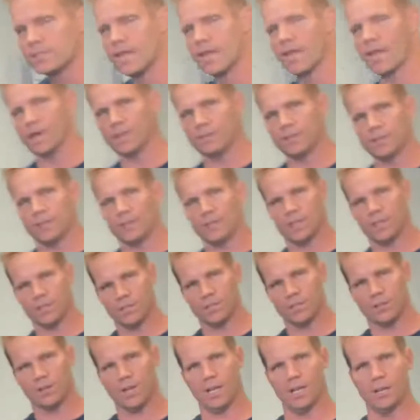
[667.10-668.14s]
and how they
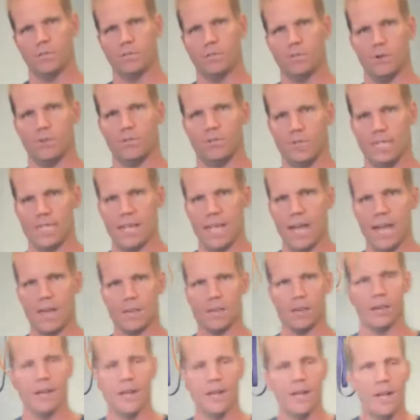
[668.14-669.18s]
integrate and move
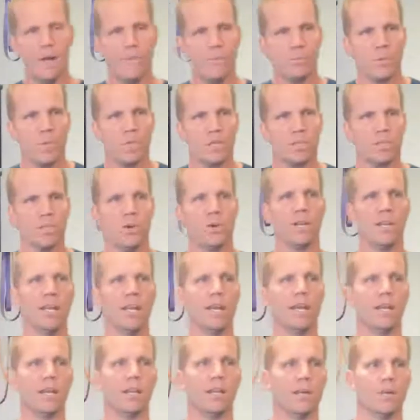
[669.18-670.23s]
together. So
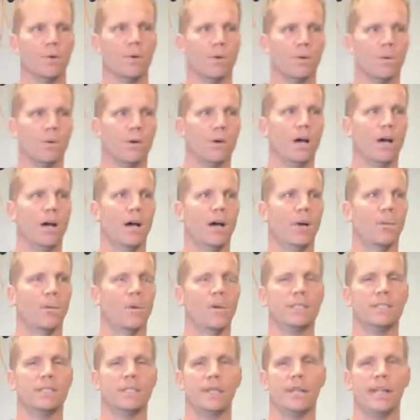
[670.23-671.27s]
again,
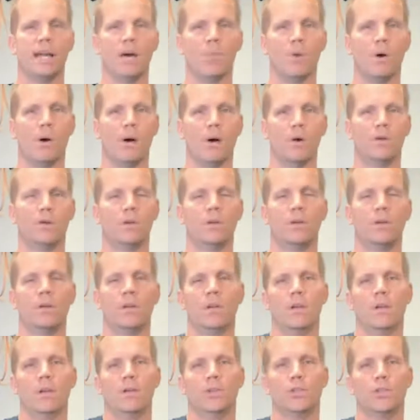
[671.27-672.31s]
wrist and elbow,
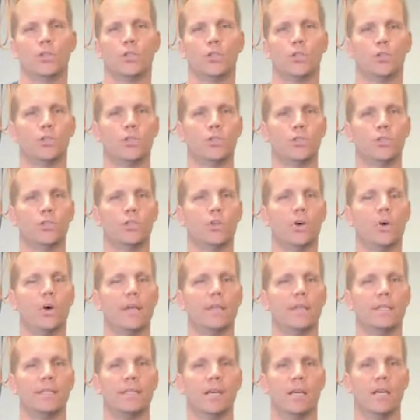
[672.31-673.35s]
shoulder
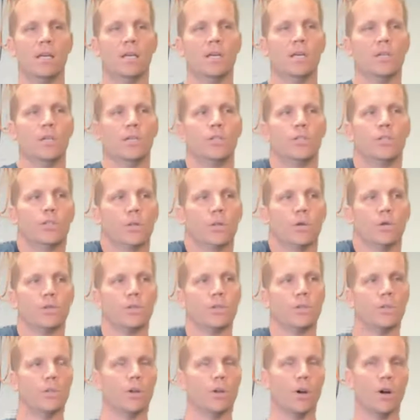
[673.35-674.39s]
joint,
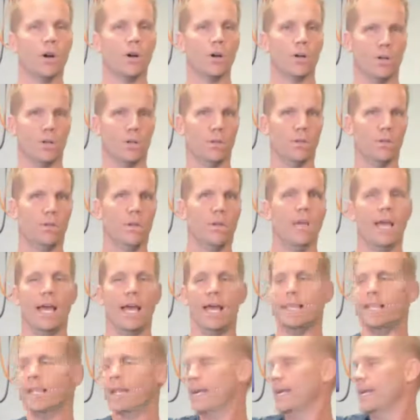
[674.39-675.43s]
shoulder girdle,
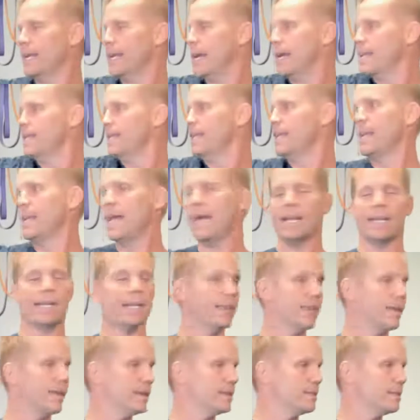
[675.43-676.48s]
and then I can add the neck
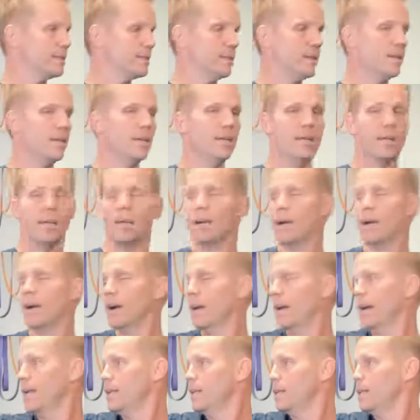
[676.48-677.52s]
to this. All
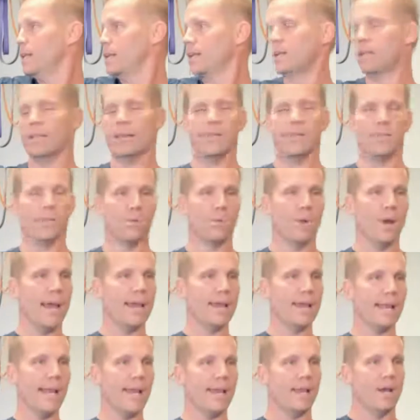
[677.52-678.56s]
right, looking left and
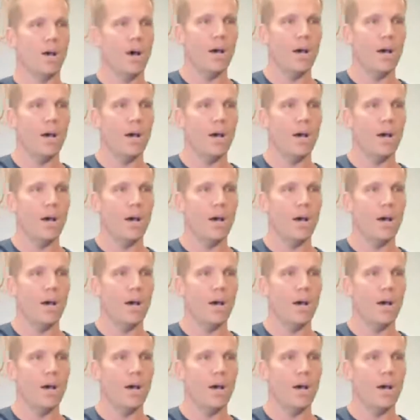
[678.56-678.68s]
right. I can